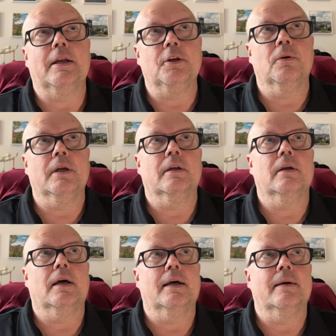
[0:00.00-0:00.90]

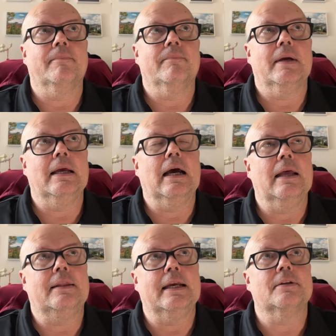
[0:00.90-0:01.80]
Union,
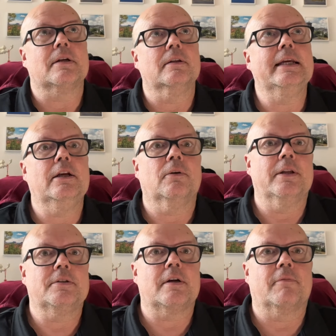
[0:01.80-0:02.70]
I think is a leader
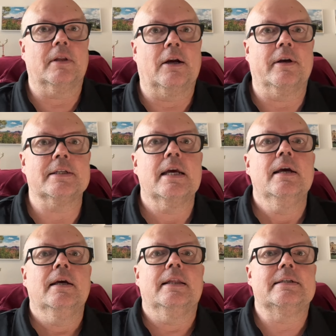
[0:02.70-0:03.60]
in several areas,
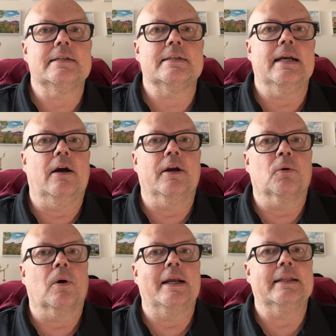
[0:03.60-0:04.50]
this is an area
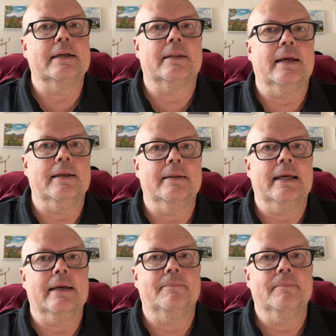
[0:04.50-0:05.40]
where I think
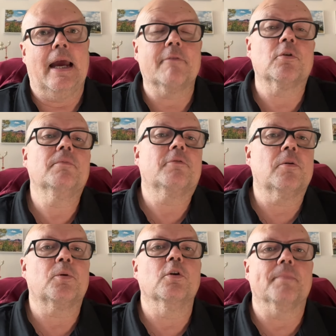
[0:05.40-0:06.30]
they have room for
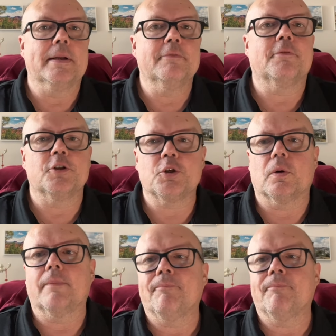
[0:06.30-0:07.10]
improvement, for sure.